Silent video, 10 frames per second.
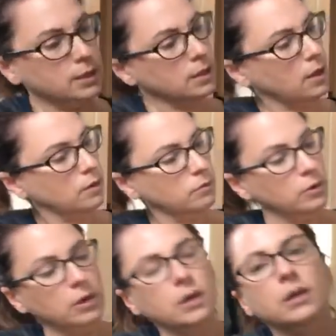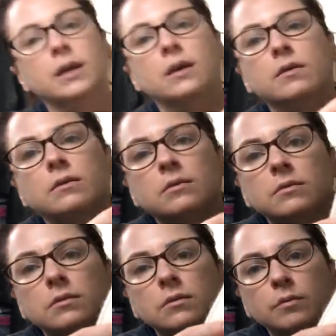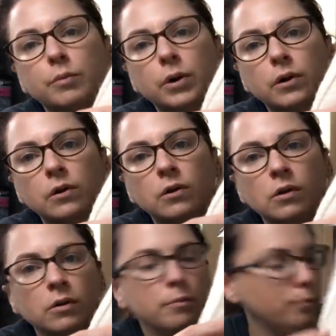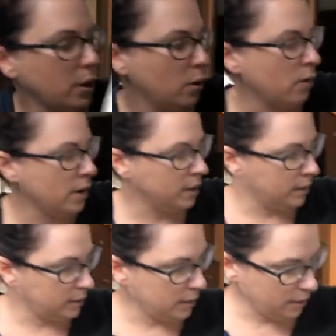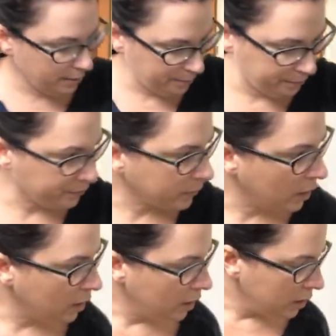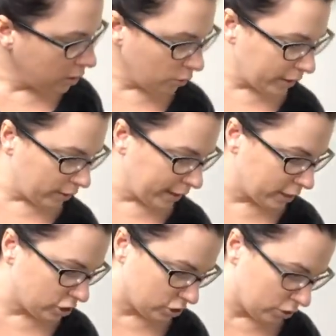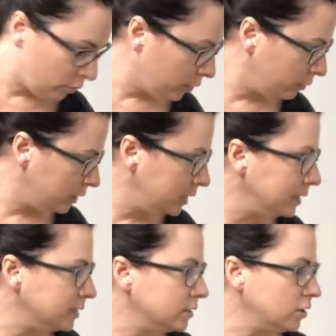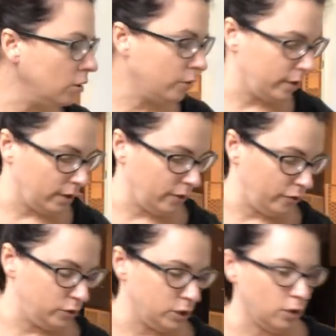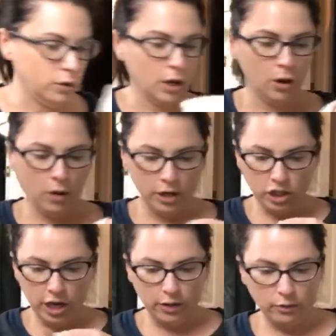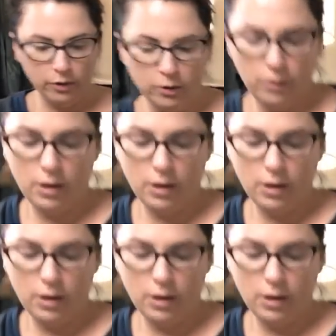got a really, like, pearl bow on it there. Oh, here, I can show you on one of these. So if you don't know, on J. Crew,